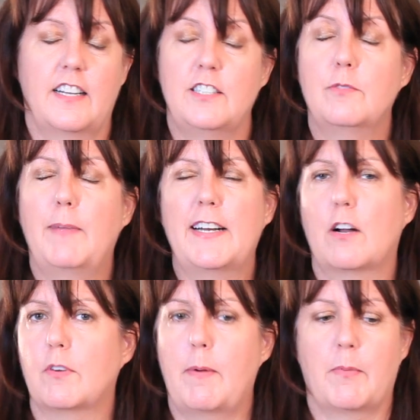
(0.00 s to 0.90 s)
you may
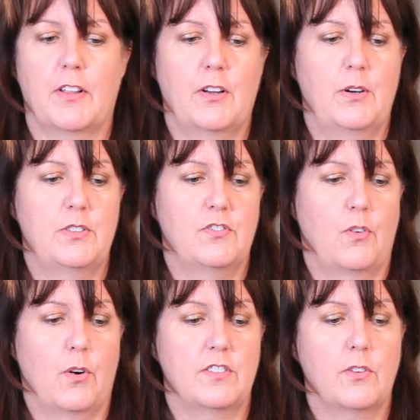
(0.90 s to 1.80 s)
not remember the codes
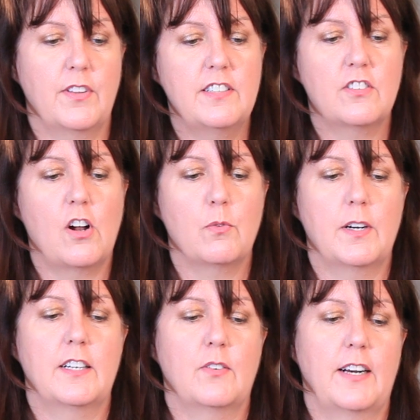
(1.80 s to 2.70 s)
for. So these are all
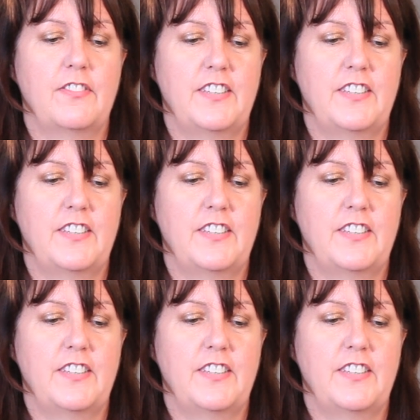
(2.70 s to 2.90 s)
really great